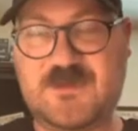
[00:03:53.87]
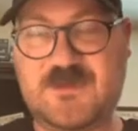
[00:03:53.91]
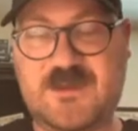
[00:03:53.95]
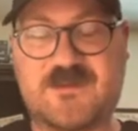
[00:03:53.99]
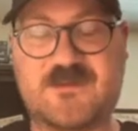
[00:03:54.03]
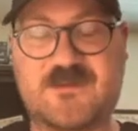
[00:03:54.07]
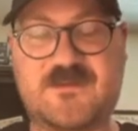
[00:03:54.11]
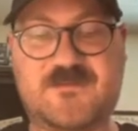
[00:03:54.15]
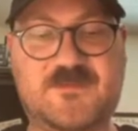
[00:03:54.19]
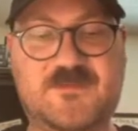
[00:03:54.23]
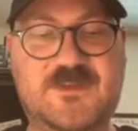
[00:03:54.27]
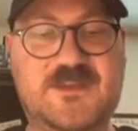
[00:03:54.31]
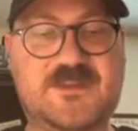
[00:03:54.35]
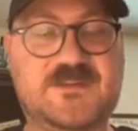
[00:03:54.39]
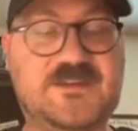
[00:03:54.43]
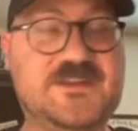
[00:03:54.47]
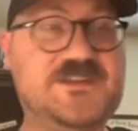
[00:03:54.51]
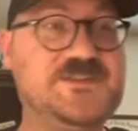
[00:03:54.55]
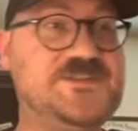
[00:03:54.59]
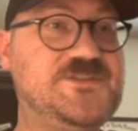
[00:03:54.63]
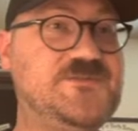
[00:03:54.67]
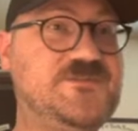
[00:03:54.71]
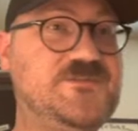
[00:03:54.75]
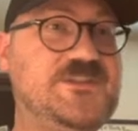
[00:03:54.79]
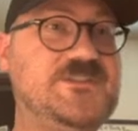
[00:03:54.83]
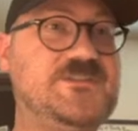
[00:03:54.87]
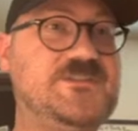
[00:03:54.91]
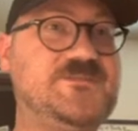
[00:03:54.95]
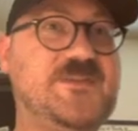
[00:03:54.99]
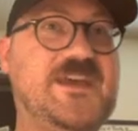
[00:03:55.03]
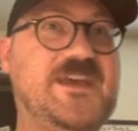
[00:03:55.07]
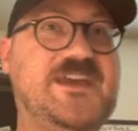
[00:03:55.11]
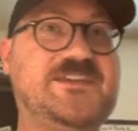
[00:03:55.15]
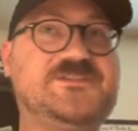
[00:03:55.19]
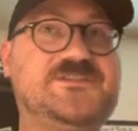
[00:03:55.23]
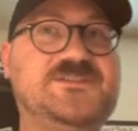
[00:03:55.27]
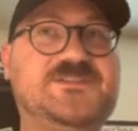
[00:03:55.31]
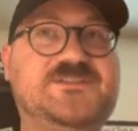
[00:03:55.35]
in each of these
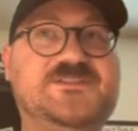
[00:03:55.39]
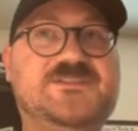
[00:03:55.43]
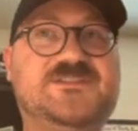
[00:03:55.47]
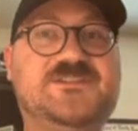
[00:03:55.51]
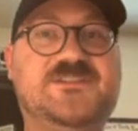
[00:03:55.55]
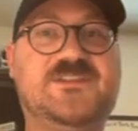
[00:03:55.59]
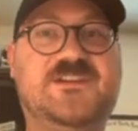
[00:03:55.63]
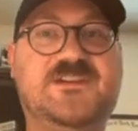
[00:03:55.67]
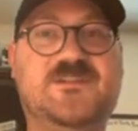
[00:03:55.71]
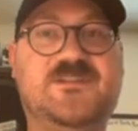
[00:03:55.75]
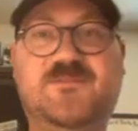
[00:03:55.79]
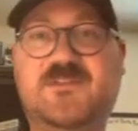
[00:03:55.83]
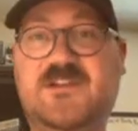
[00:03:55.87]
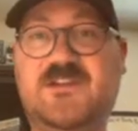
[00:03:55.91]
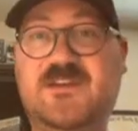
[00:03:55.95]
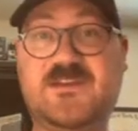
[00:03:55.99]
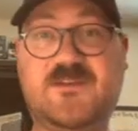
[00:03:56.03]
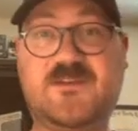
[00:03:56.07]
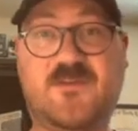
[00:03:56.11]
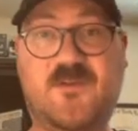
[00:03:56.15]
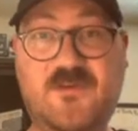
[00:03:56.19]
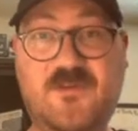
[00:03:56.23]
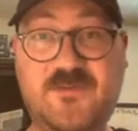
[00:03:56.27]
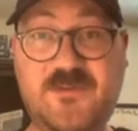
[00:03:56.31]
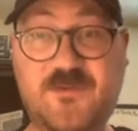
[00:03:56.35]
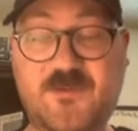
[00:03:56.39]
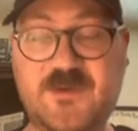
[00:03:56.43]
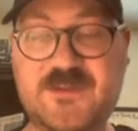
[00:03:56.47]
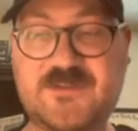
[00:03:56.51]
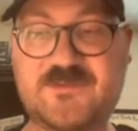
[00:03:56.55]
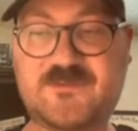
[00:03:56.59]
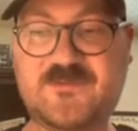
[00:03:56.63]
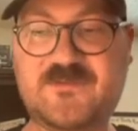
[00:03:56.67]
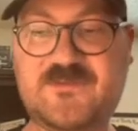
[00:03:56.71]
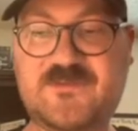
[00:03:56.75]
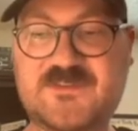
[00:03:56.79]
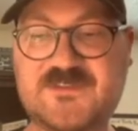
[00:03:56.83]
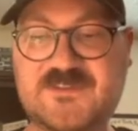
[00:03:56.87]
matches, like playing all the way
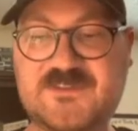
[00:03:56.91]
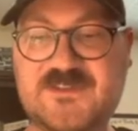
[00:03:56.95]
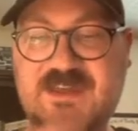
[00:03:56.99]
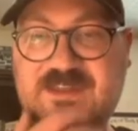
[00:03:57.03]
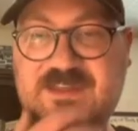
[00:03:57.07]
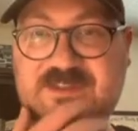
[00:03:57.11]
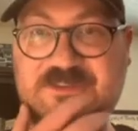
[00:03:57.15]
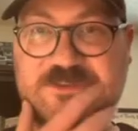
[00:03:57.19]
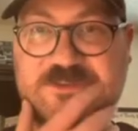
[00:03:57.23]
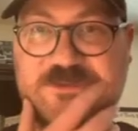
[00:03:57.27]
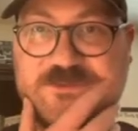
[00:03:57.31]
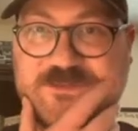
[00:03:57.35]
through the set.